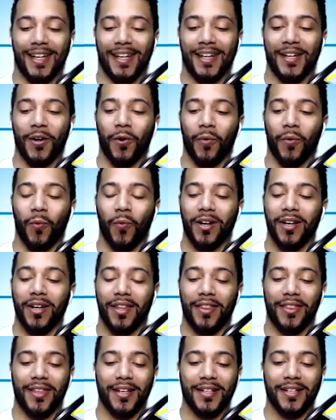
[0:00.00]
you know, one of
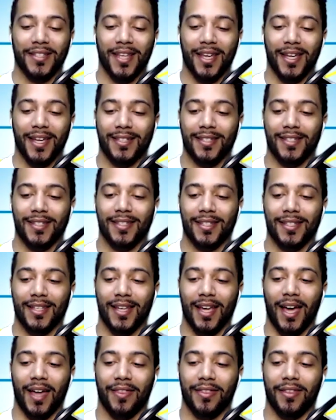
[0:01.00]
the things that's
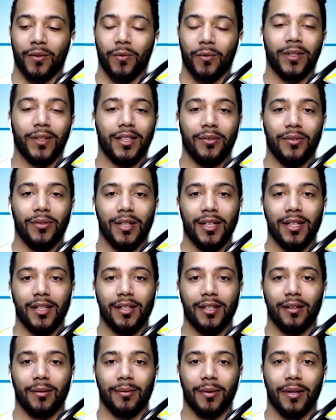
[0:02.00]
I think really
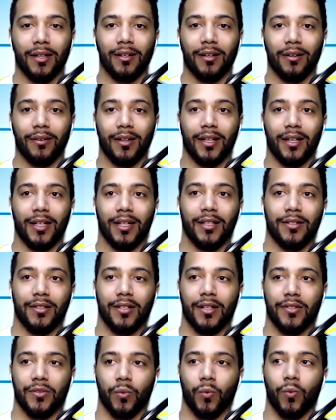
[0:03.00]
unique about Arianee
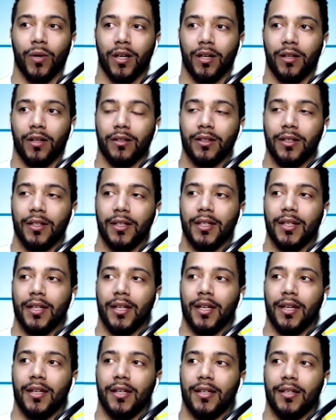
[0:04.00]
as well
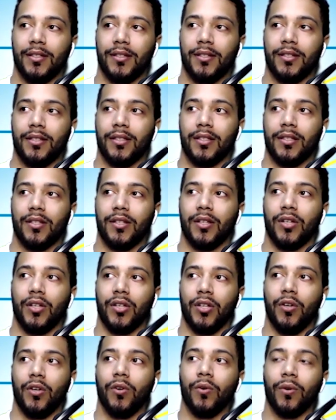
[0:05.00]
is
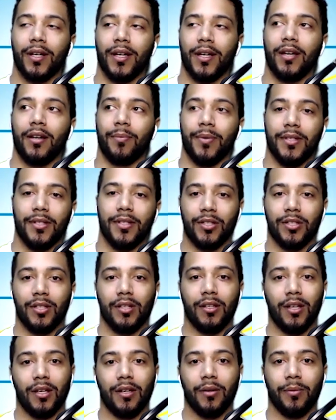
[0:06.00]
you're kind of
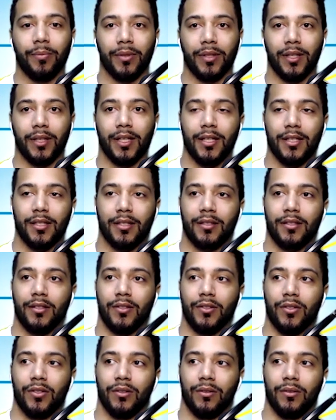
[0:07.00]
positioned in a place
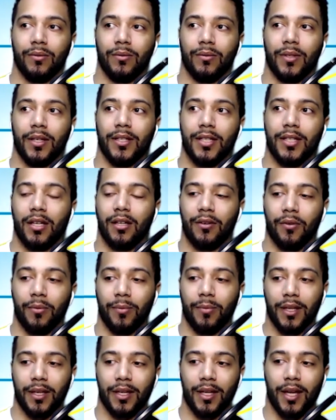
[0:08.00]
to continue to
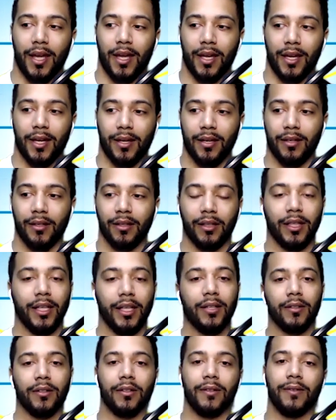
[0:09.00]
be a
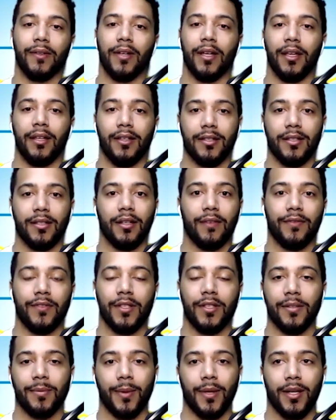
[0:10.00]
leader in this
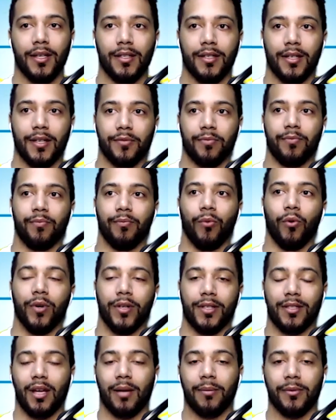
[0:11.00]
NFT space as more
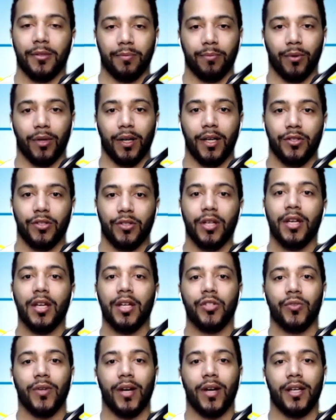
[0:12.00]
established brands
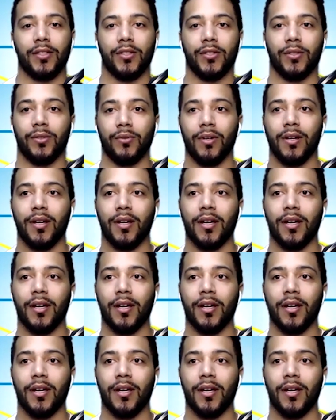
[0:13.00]
try to